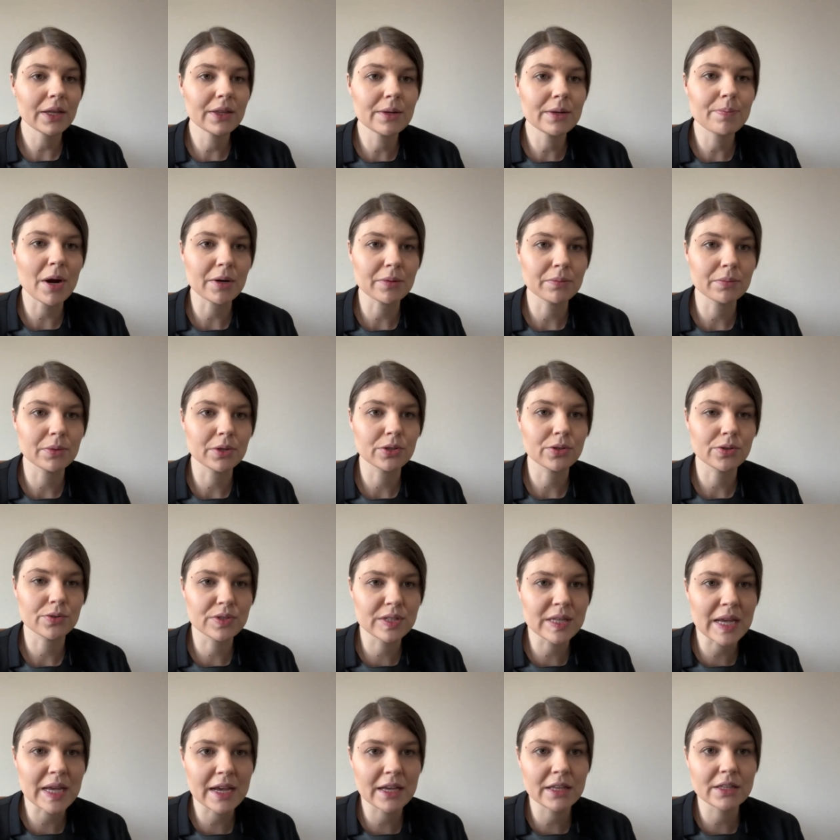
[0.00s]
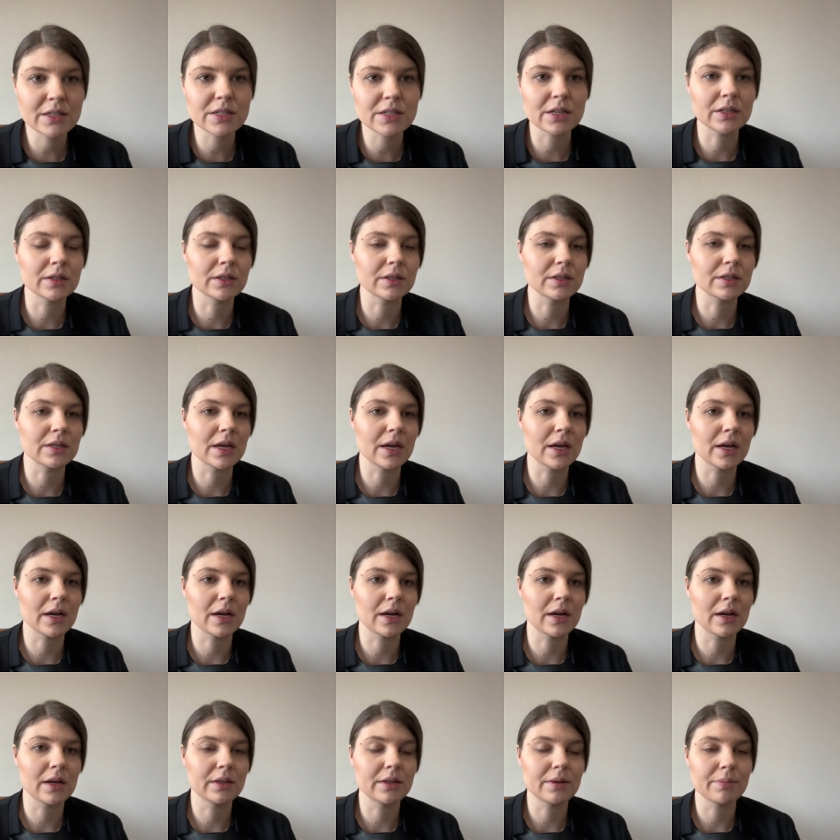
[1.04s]
Department of States, in
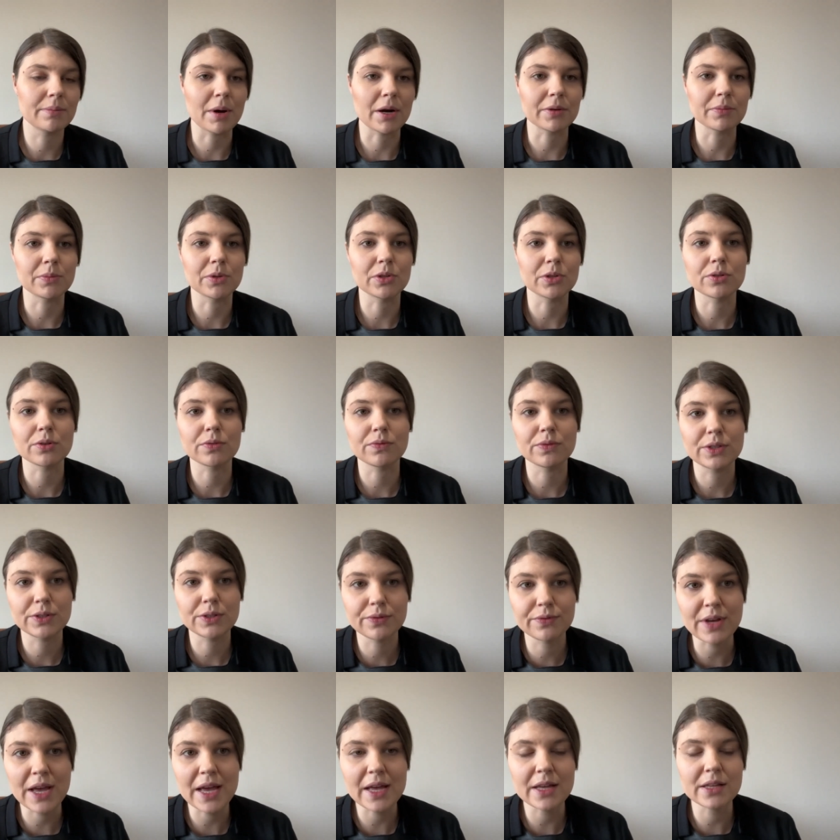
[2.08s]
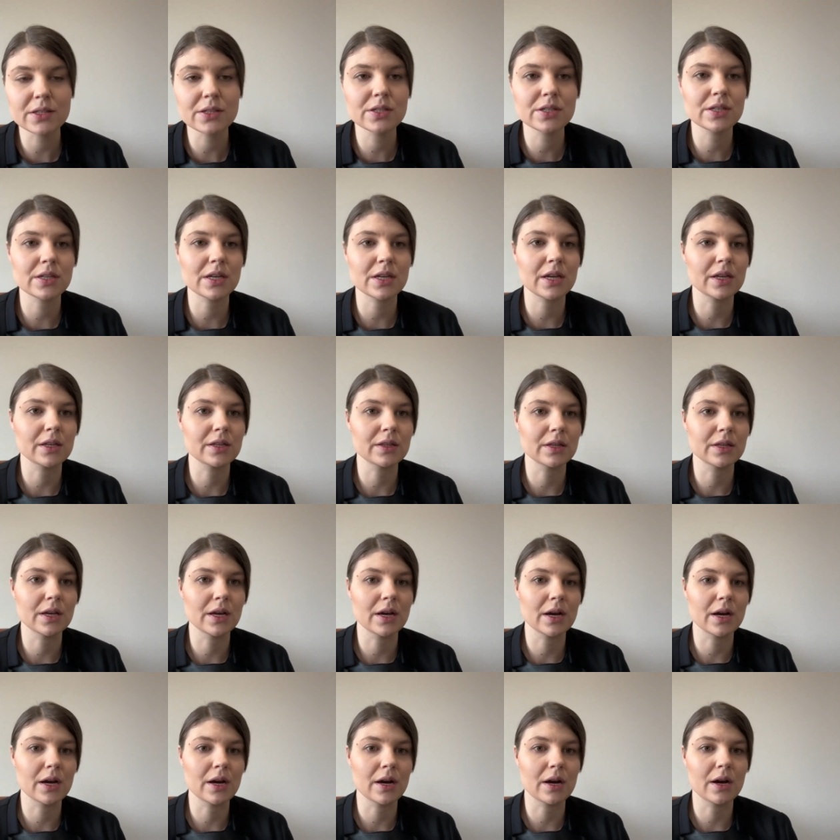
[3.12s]
uh, Department of Defense, in
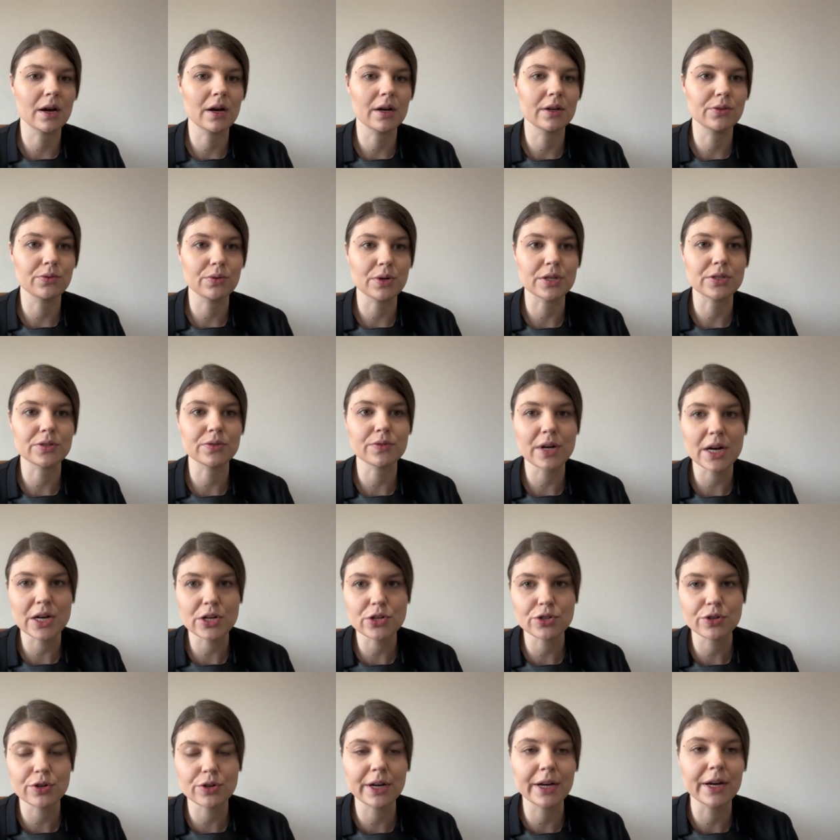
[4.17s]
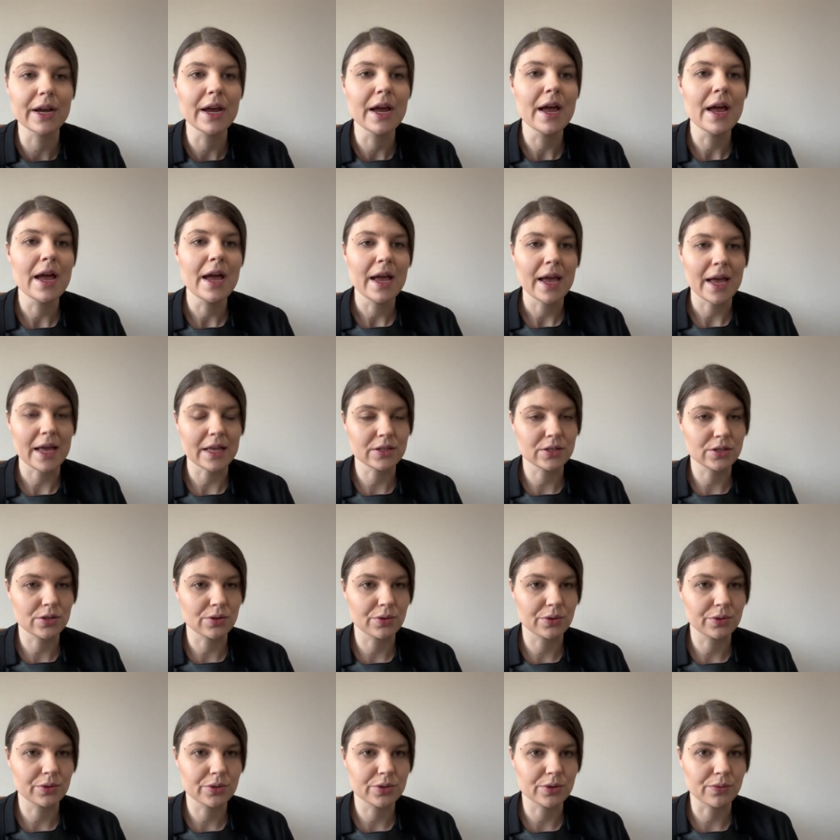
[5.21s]
uh, U.S. Treasury, and
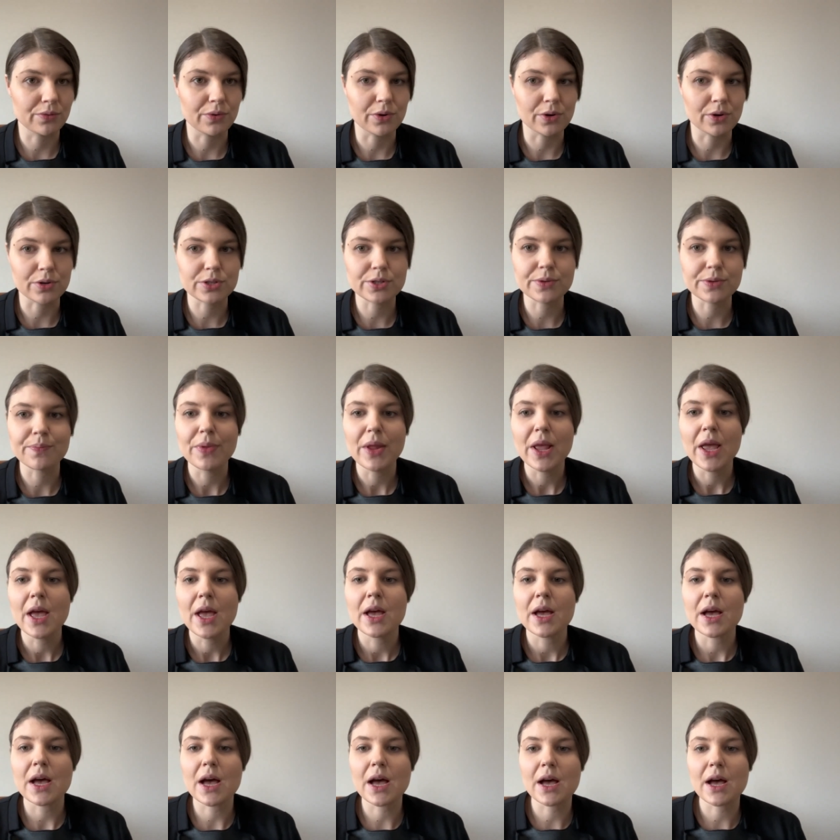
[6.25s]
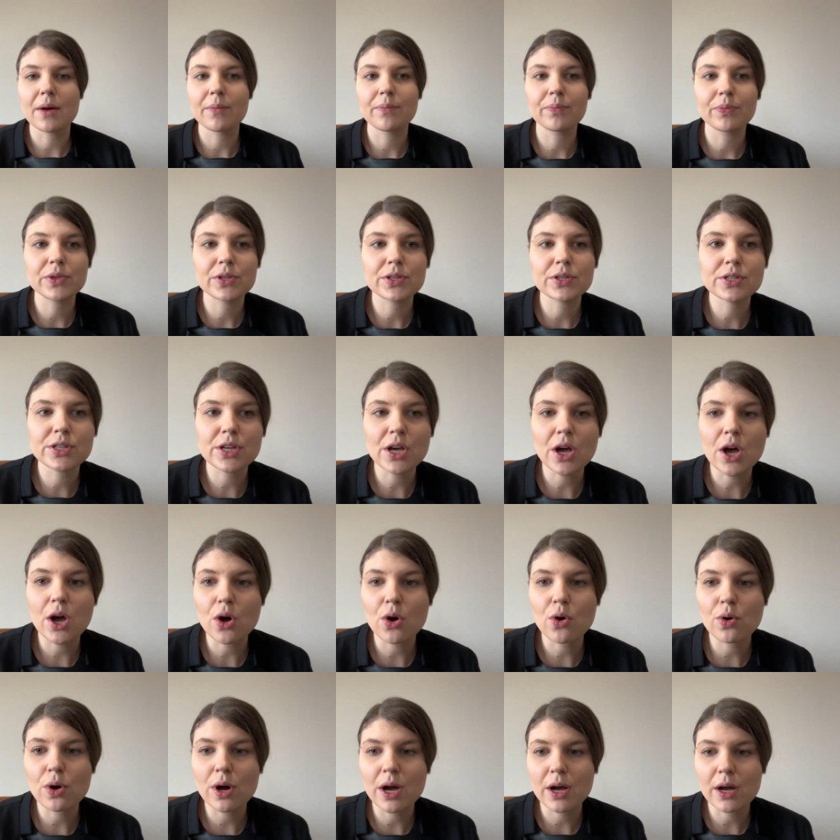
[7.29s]
so on and so forth. Um,
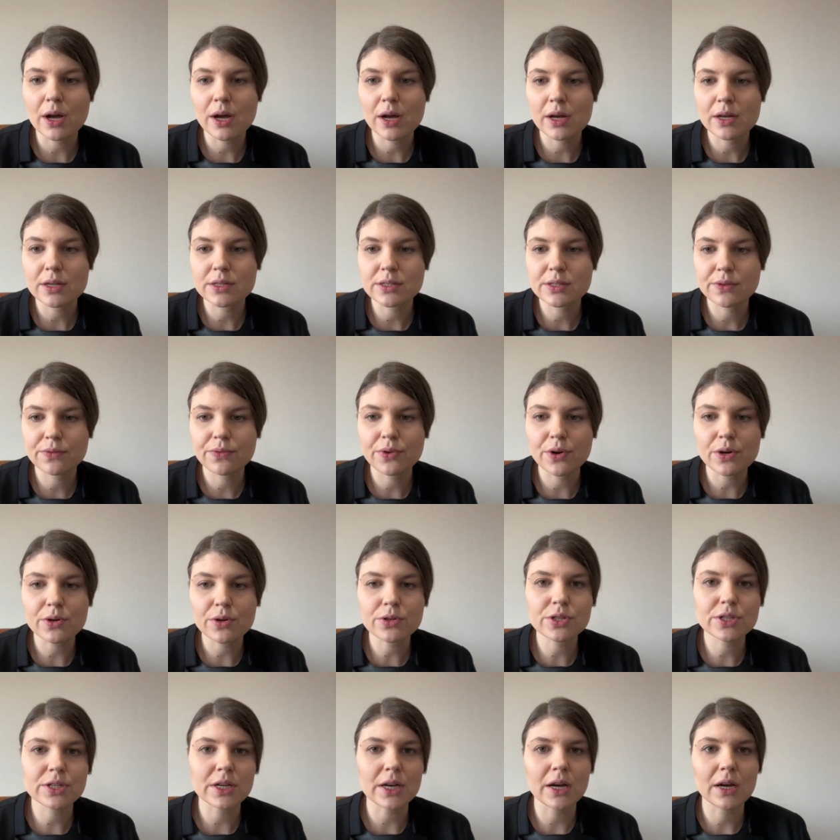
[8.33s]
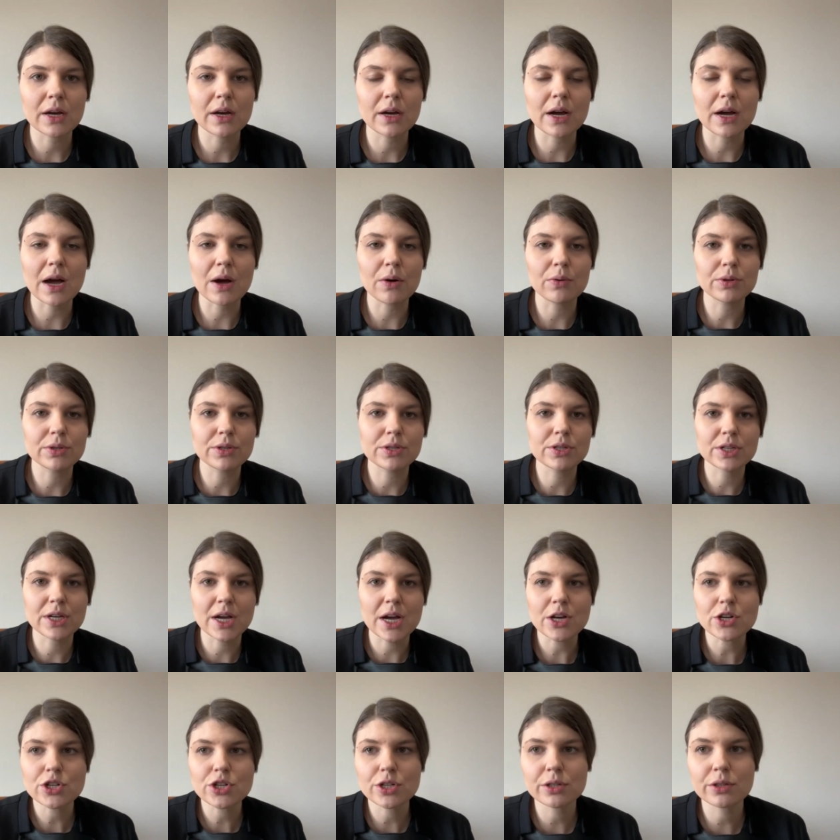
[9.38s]
so uh, the first uh, our
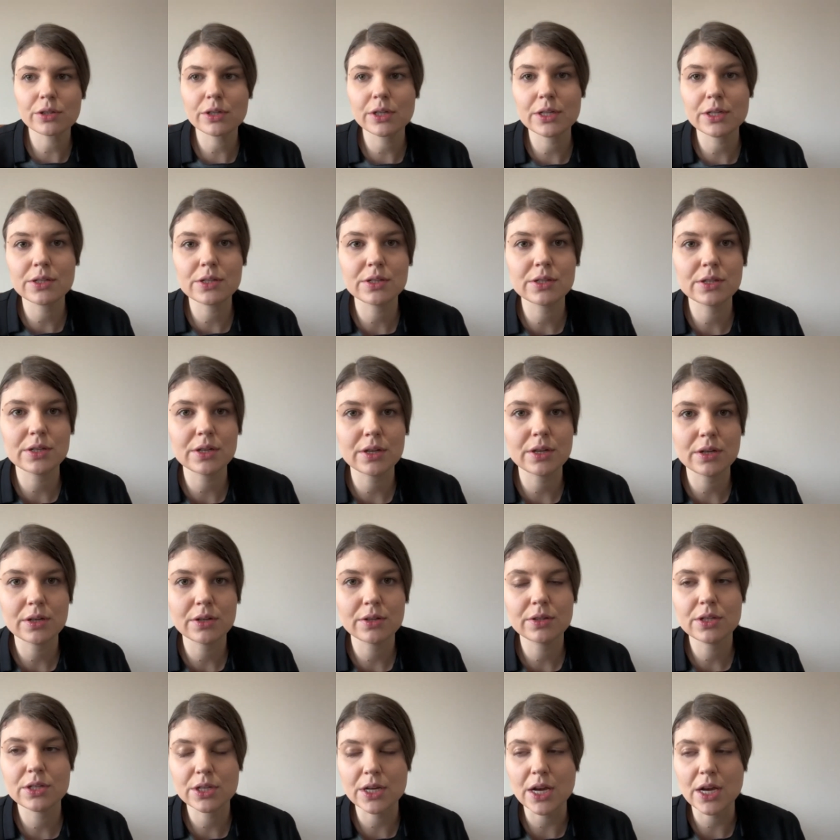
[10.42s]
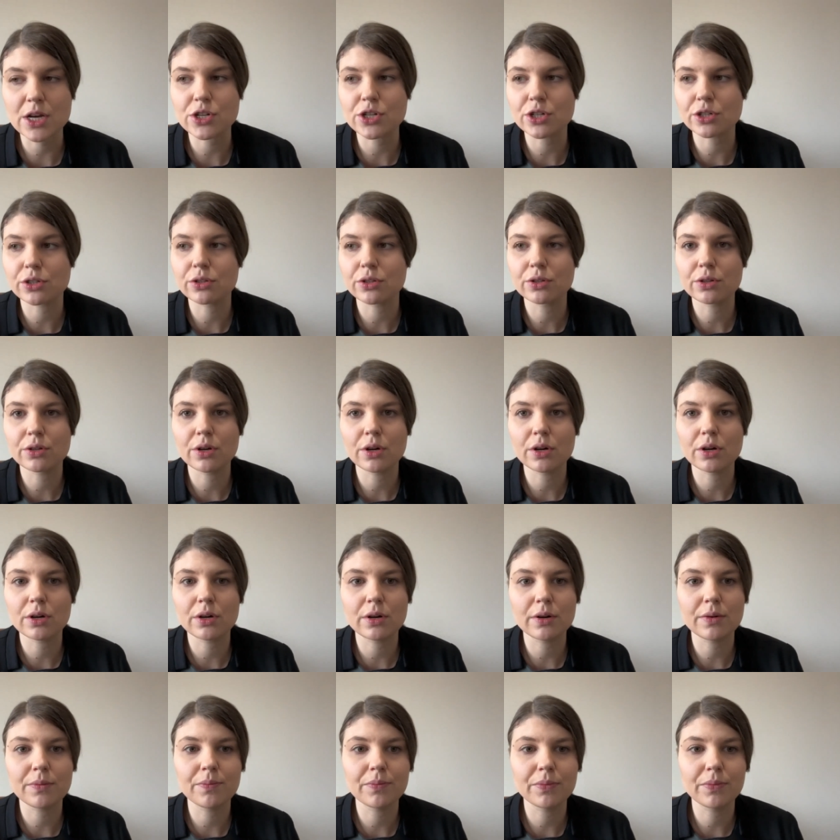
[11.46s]
discussion it's a discussion
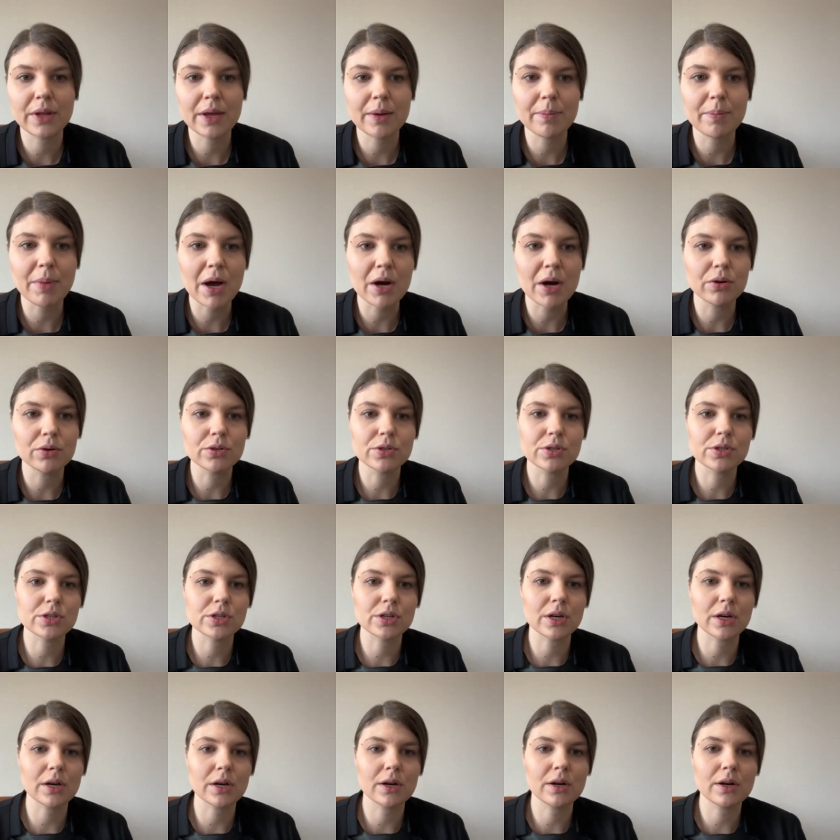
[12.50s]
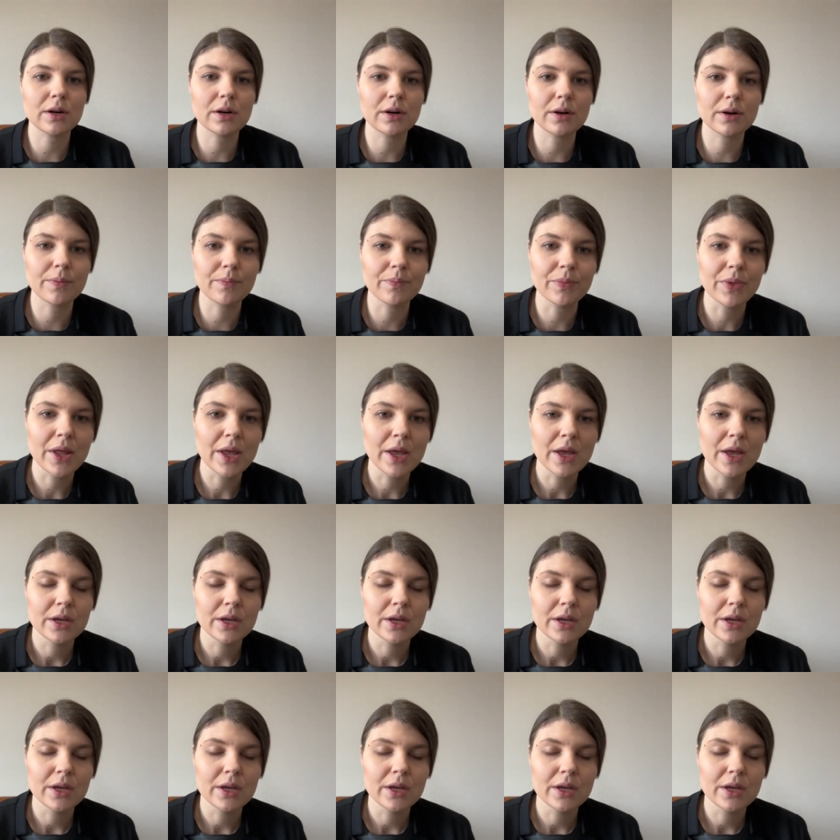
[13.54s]
um, about um,